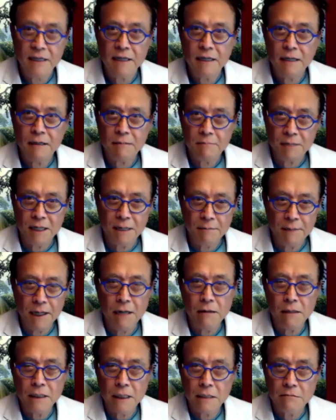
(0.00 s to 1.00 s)
But
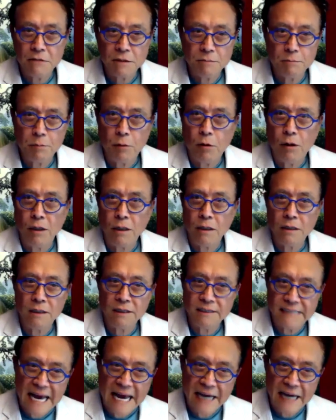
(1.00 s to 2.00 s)
America was born in a
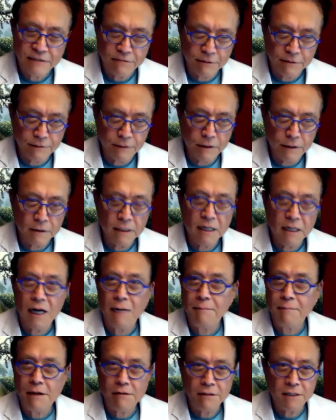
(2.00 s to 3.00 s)
tax revolt.
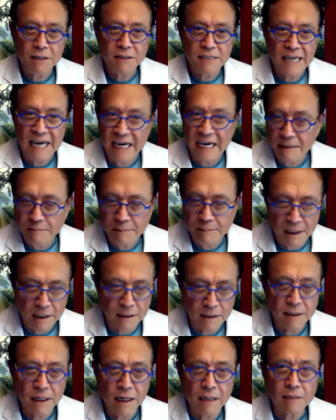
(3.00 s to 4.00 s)
Americans hate paying
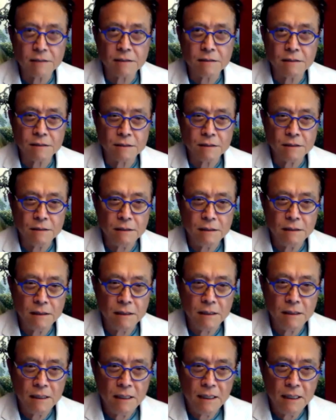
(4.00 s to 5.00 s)
taxes.
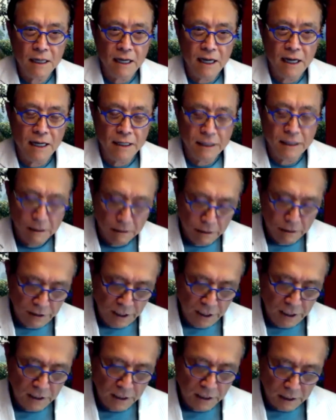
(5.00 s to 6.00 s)
And the
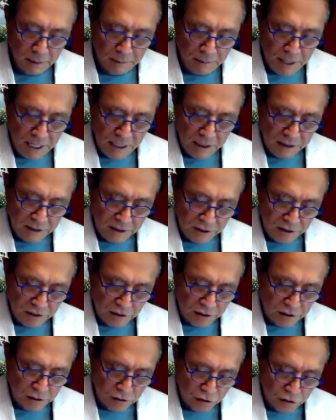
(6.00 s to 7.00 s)
thing that the
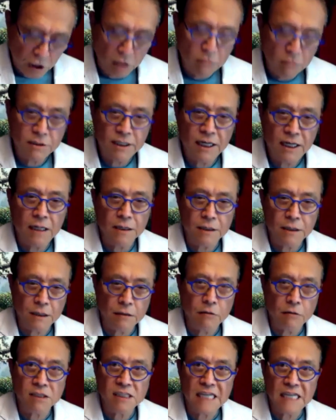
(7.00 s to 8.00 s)
politicians don't tell
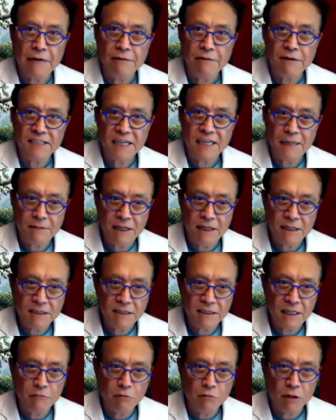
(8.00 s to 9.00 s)
you is every time they
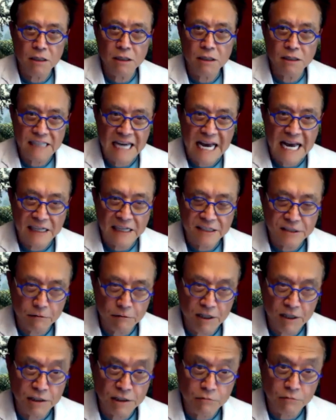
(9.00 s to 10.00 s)
say we're going to tax the
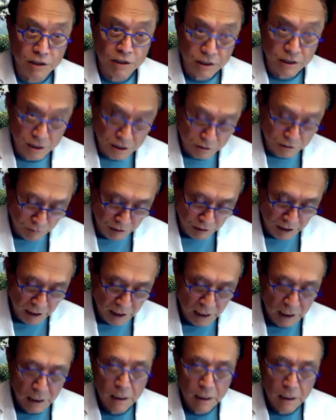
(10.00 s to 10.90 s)
rich, which is really